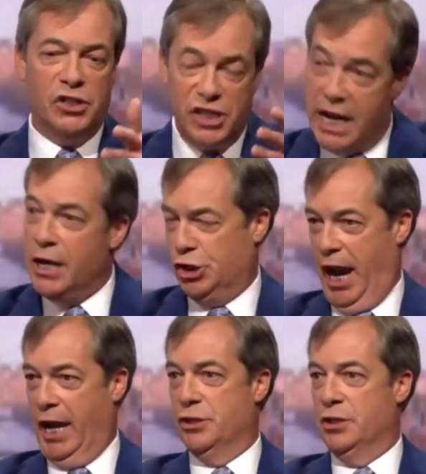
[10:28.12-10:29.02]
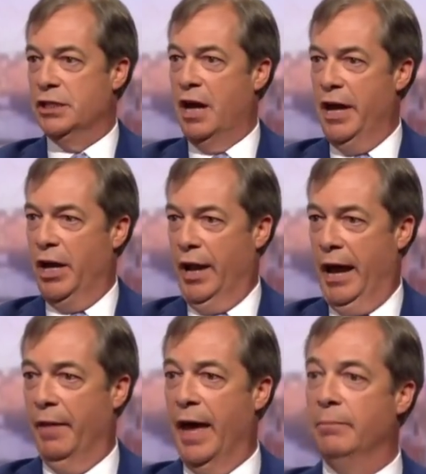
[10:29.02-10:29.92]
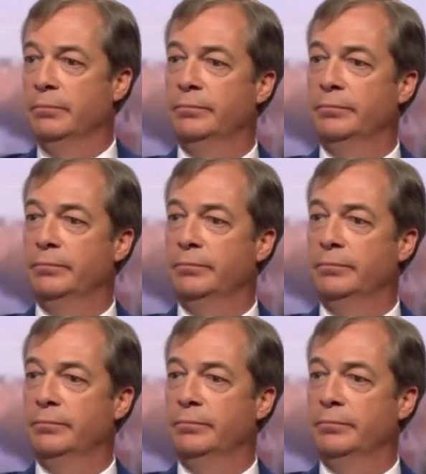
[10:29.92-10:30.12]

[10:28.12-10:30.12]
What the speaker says: the sea change that is going on out there?